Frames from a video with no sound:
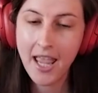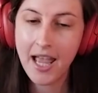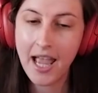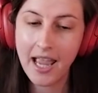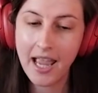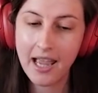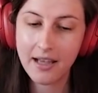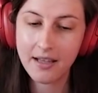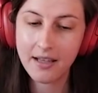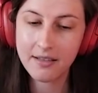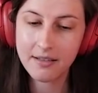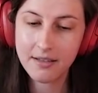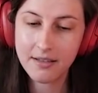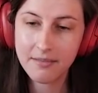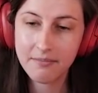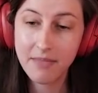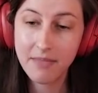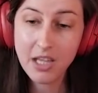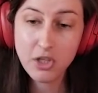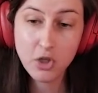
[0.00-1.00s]
and
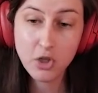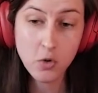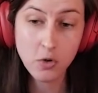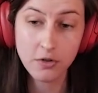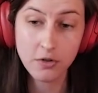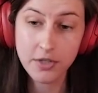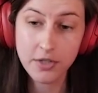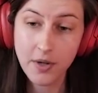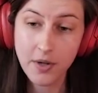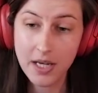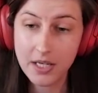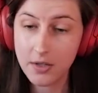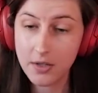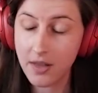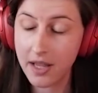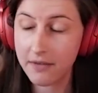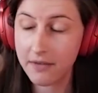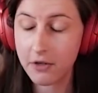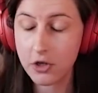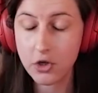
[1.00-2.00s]
that's cool so i do
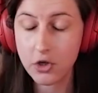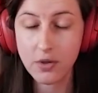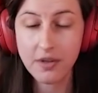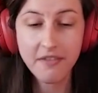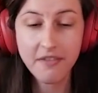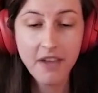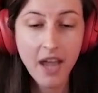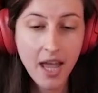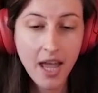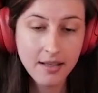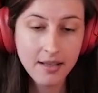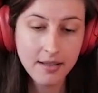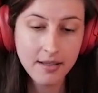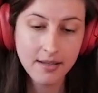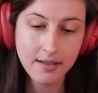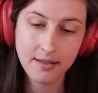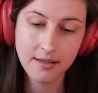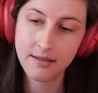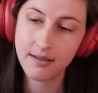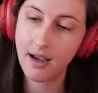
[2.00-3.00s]
like virtual
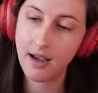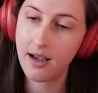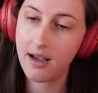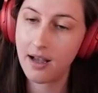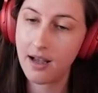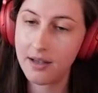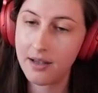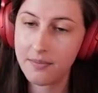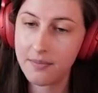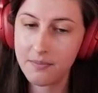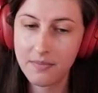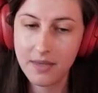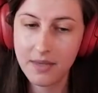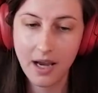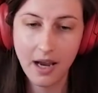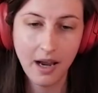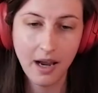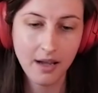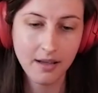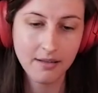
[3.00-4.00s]
events um,
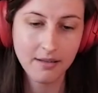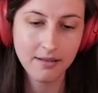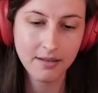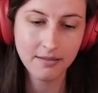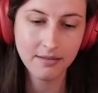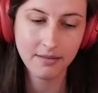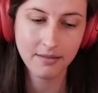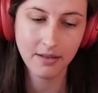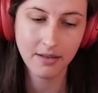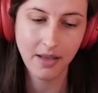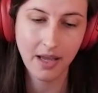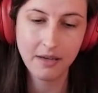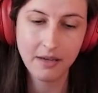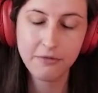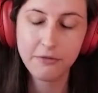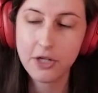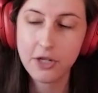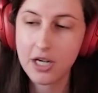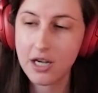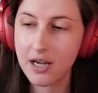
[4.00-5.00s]
and like
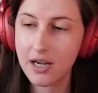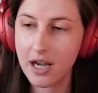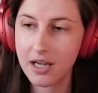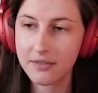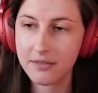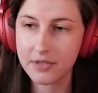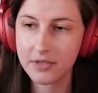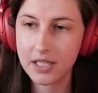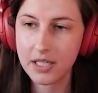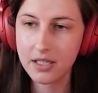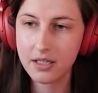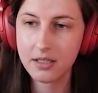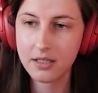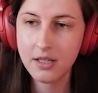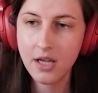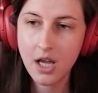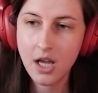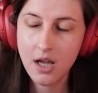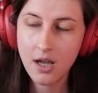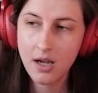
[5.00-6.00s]
free kind of like
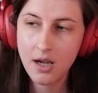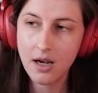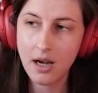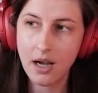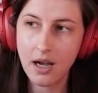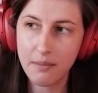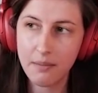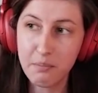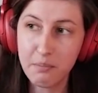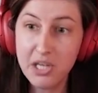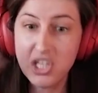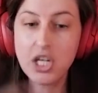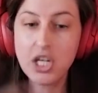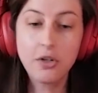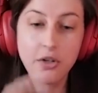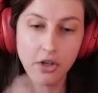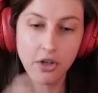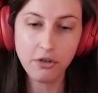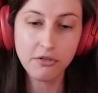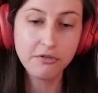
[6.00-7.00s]

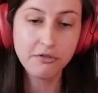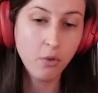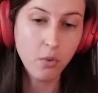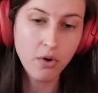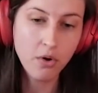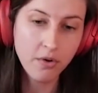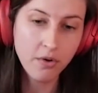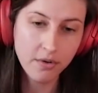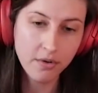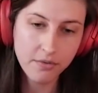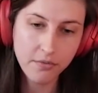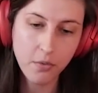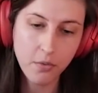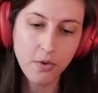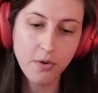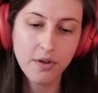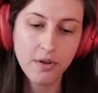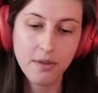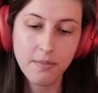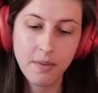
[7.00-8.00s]
material for
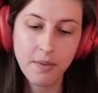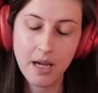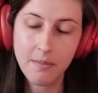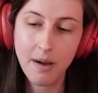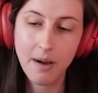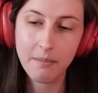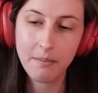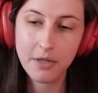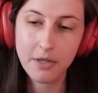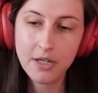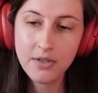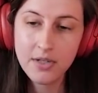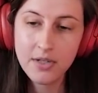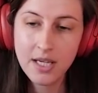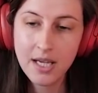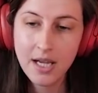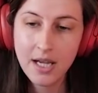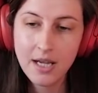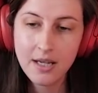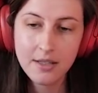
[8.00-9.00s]
for the paid members
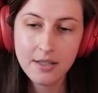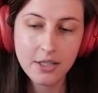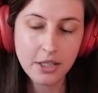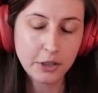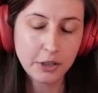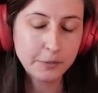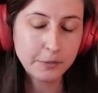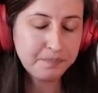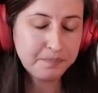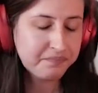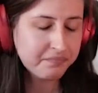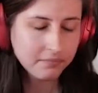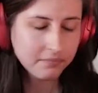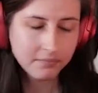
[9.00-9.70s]
so